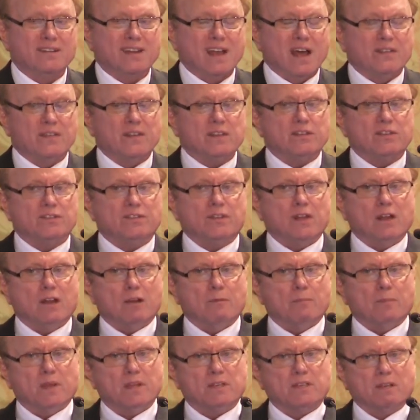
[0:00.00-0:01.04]
Now, this
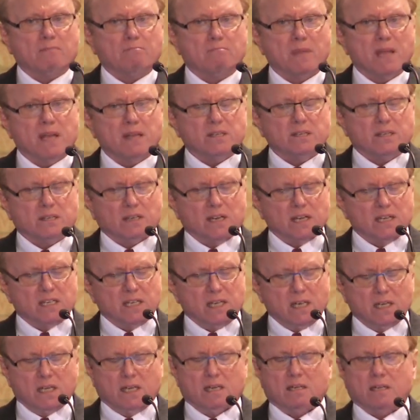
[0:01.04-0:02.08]
therapy is amazingly
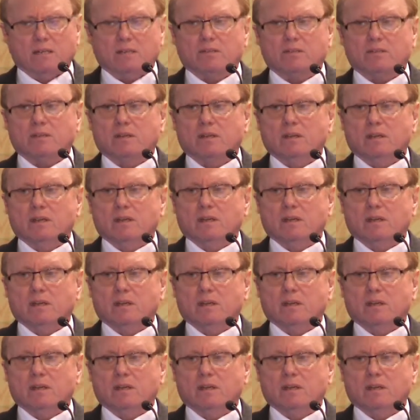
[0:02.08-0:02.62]
tedious